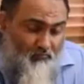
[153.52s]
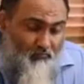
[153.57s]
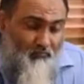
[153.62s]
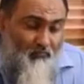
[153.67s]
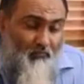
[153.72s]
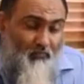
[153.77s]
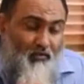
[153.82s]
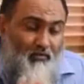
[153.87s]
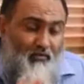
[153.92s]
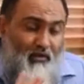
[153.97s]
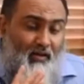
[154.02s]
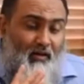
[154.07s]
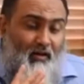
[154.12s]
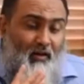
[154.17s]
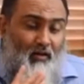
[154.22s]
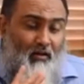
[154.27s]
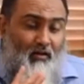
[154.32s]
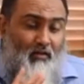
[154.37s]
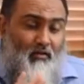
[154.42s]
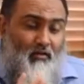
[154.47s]
of the brain and
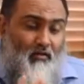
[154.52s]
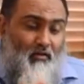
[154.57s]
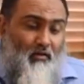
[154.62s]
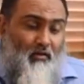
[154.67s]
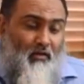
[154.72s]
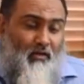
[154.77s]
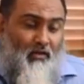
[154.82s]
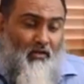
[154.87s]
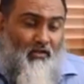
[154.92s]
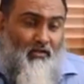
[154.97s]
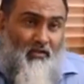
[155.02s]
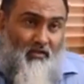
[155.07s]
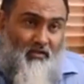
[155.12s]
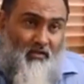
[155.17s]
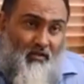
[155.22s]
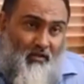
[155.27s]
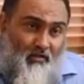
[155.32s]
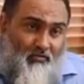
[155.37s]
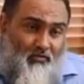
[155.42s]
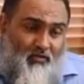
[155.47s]
spinal cord, for example,
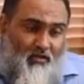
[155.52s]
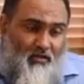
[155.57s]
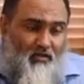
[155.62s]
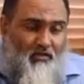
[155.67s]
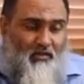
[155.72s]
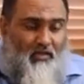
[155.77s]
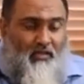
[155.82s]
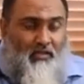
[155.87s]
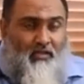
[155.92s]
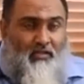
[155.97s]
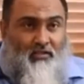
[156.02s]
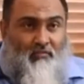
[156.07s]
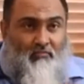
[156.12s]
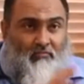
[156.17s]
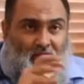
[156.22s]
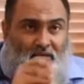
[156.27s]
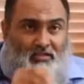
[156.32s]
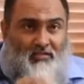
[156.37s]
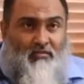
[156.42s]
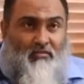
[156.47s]
multiple
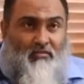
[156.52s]
sclerosis.